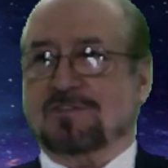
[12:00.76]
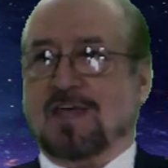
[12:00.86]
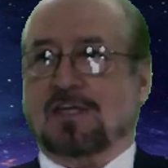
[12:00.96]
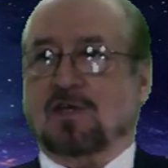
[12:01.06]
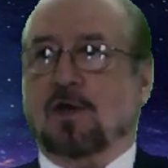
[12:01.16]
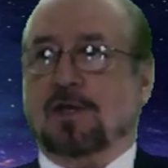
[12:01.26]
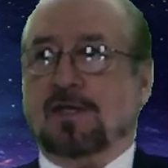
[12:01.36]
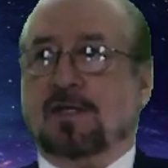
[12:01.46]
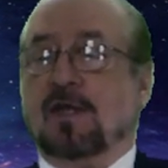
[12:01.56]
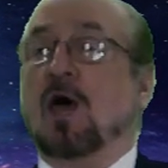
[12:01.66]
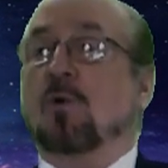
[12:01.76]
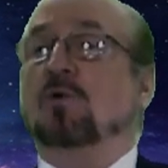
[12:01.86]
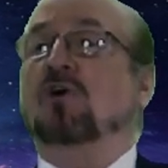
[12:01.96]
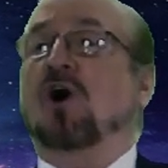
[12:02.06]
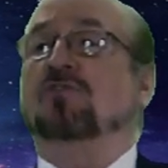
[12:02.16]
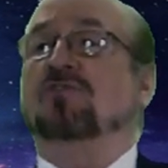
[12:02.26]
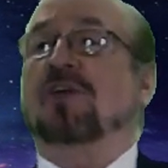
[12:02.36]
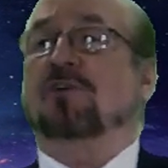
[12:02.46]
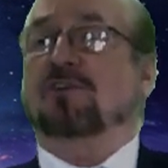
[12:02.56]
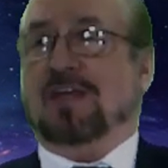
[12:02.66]
taking on heat, which causes
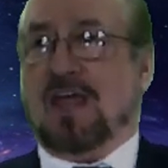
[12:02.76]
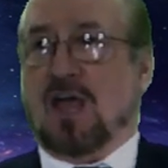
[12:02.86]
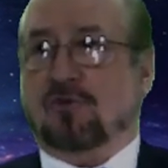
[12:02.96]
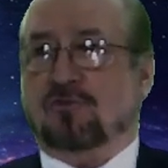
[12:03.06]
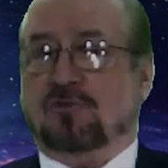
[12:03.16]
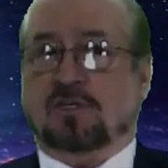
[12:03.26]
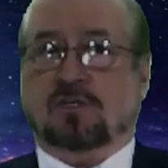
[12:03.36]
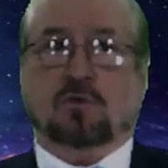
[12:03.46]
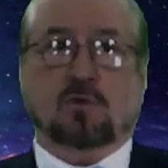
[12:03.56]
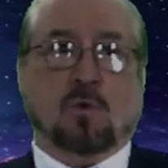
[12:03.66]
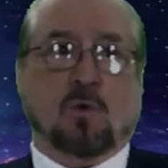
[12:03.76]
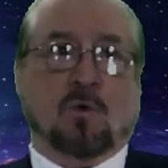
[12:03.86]
everything else to get cool.